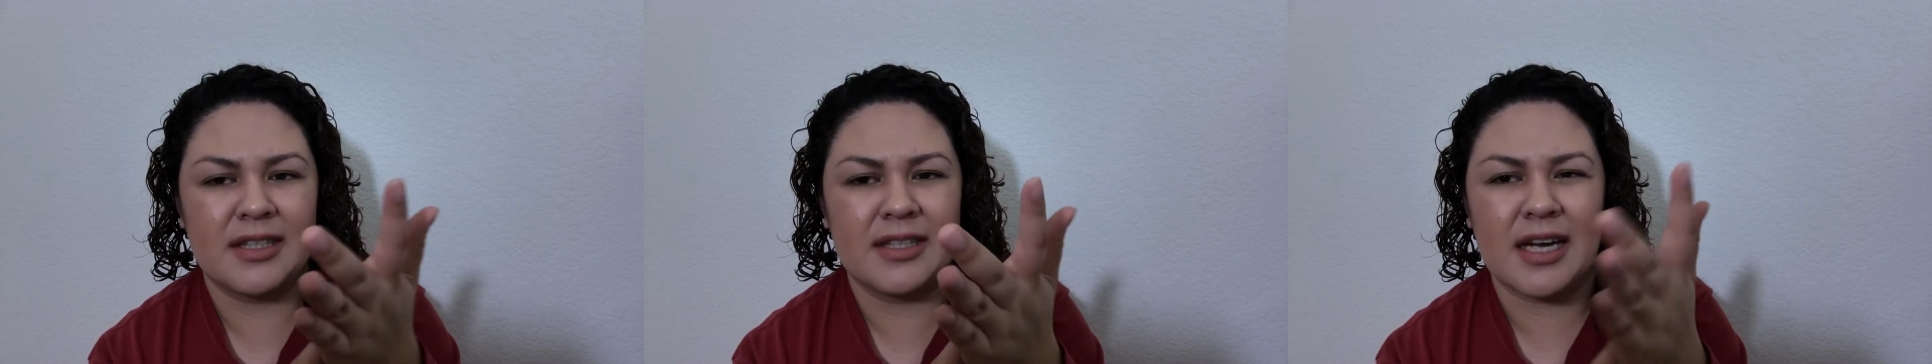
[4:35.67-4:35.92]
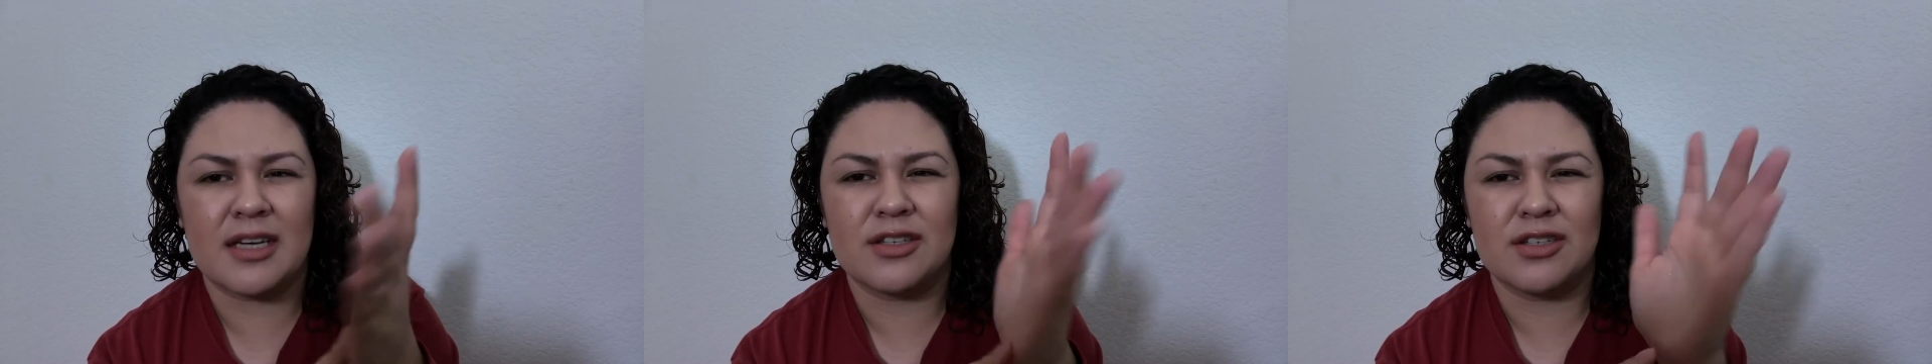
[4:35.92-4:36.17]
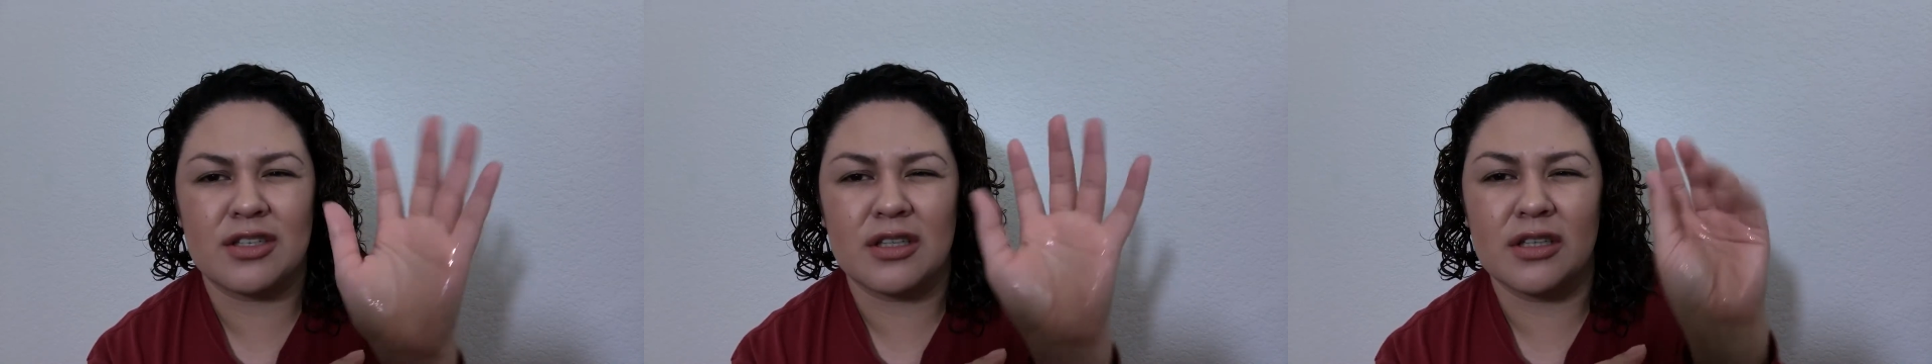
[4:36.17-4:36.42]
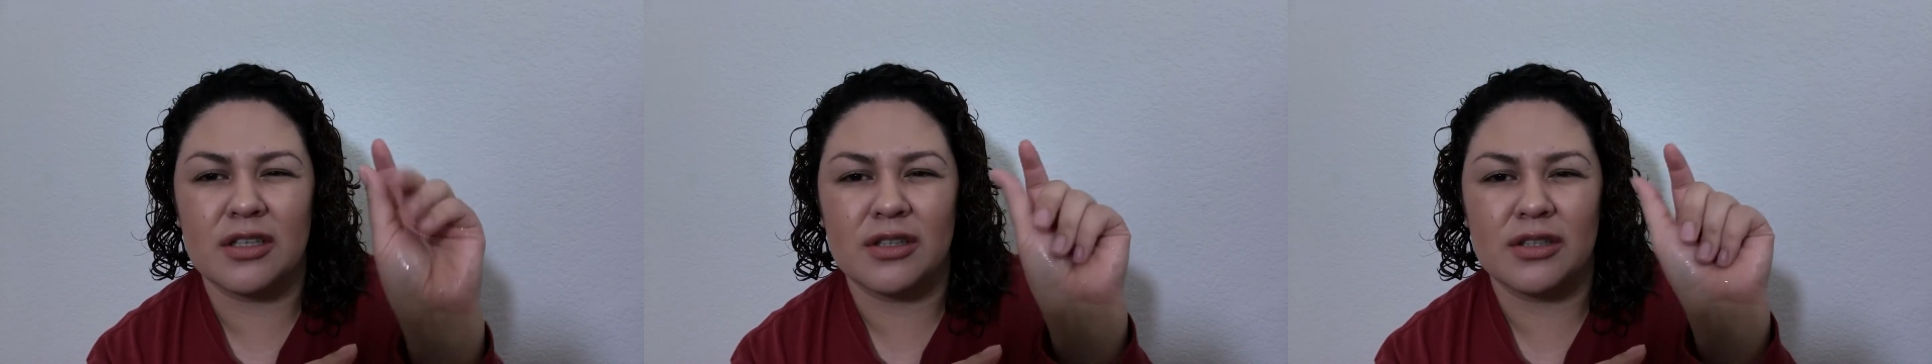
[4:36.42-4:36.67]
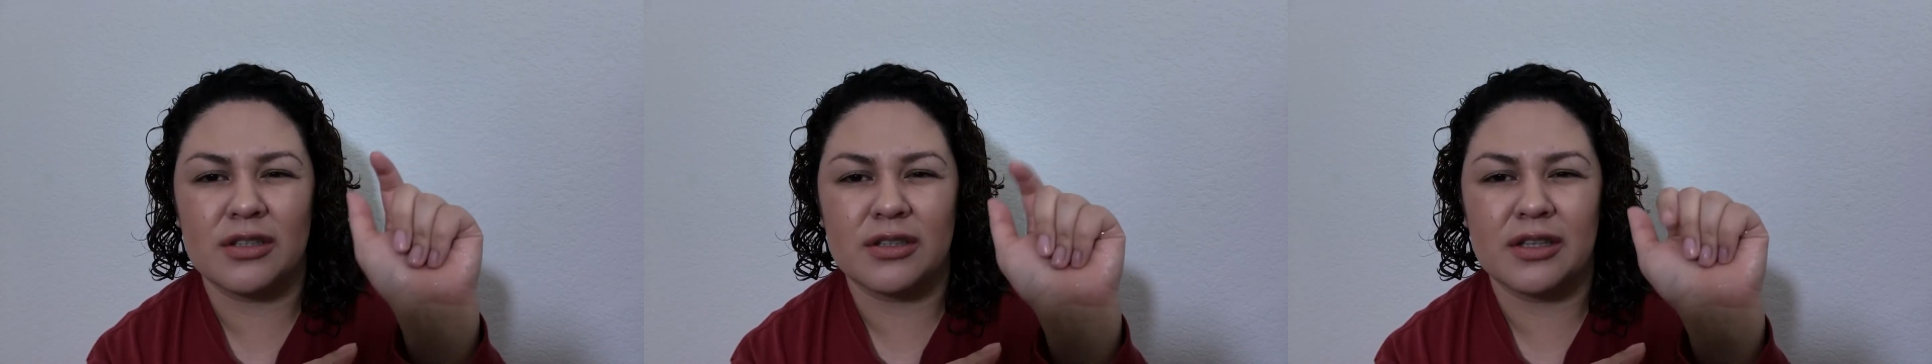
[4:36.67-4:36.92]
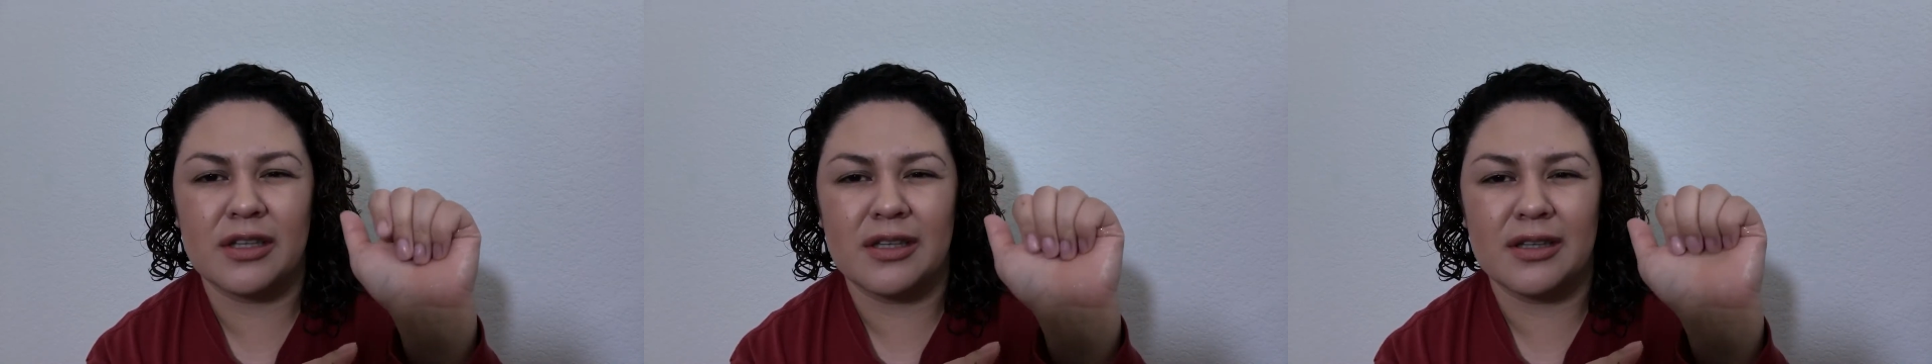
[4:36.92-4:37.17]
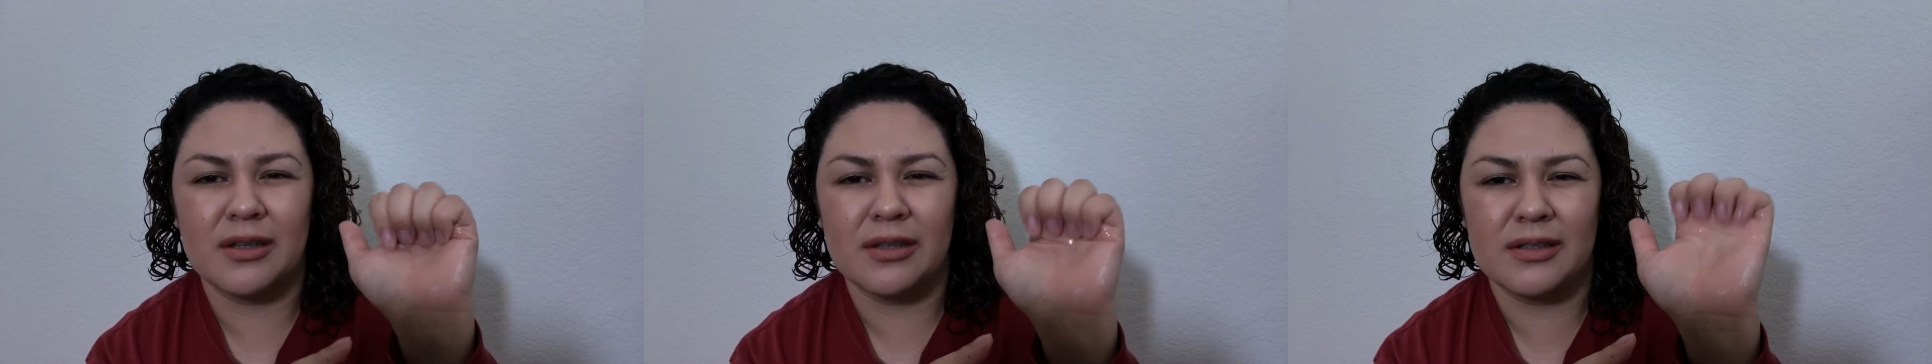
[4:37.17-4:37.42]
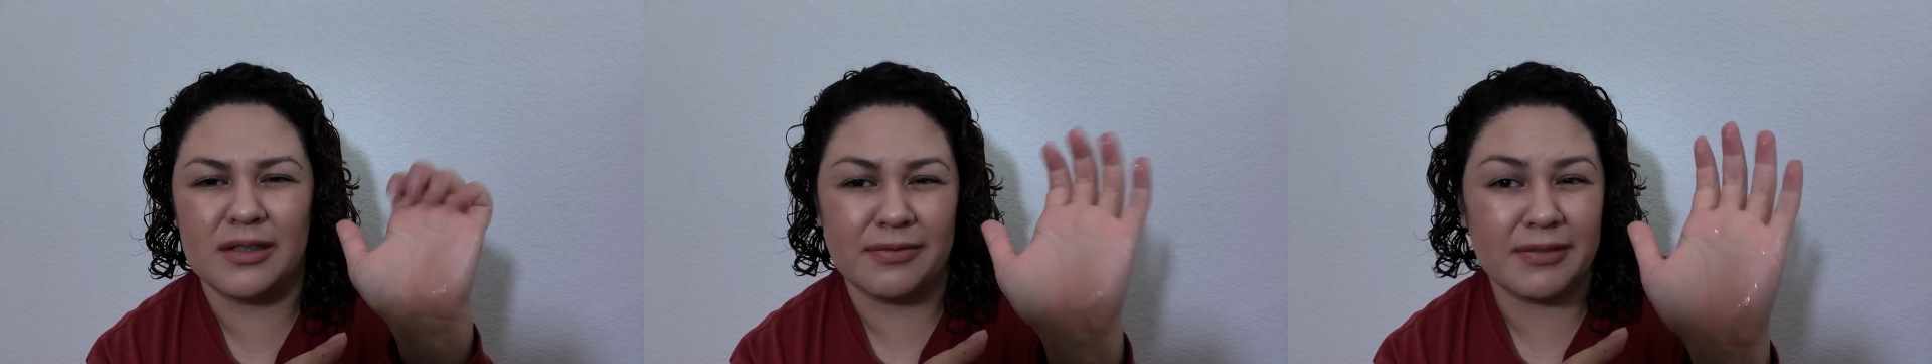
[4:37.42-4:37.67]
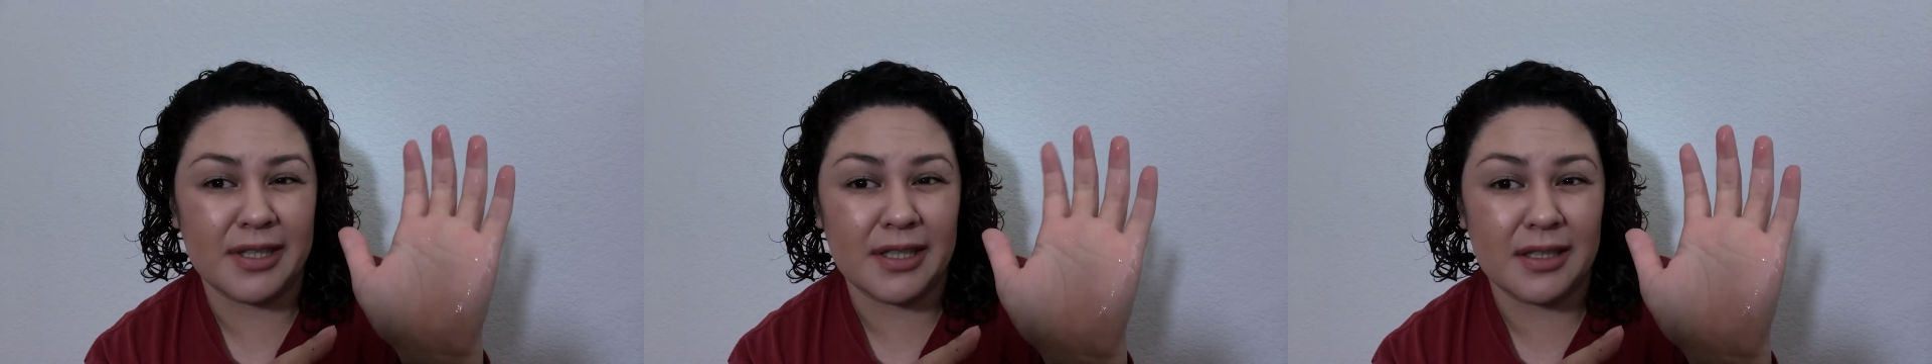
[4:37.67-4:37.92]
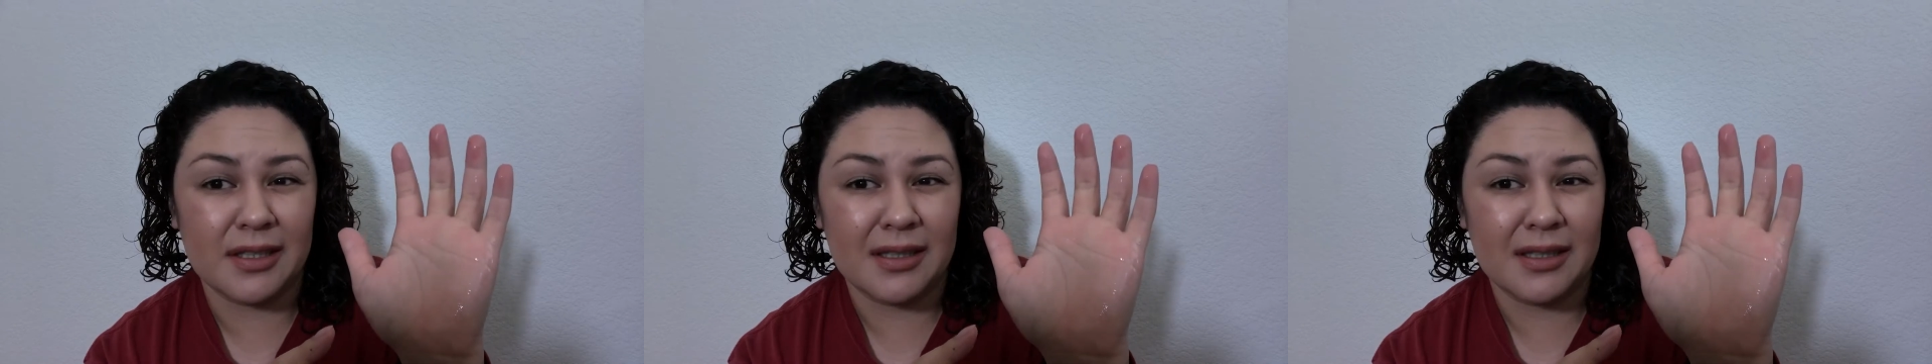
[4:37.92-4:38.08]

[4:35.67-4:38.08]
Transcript: texture's a little different,